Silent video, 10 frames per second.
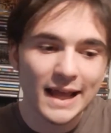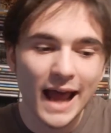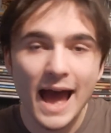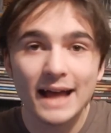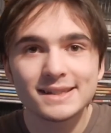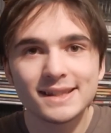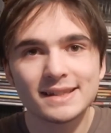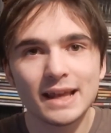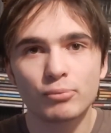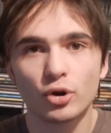It has the
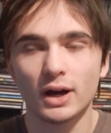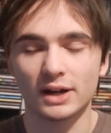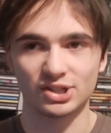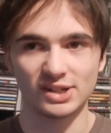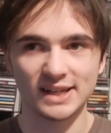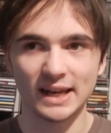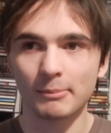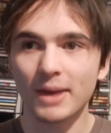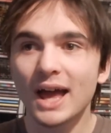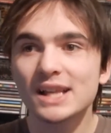same production
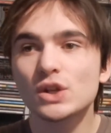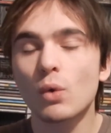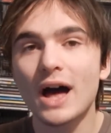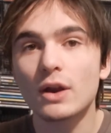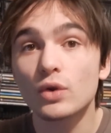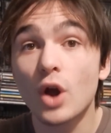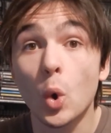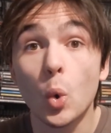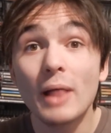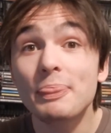team, so I don't know
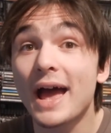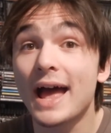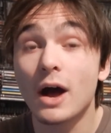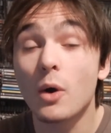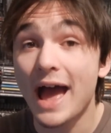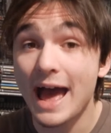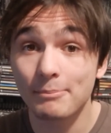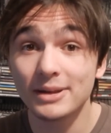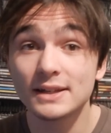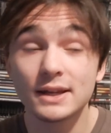what the hell
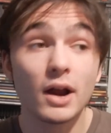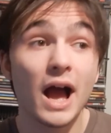happened here.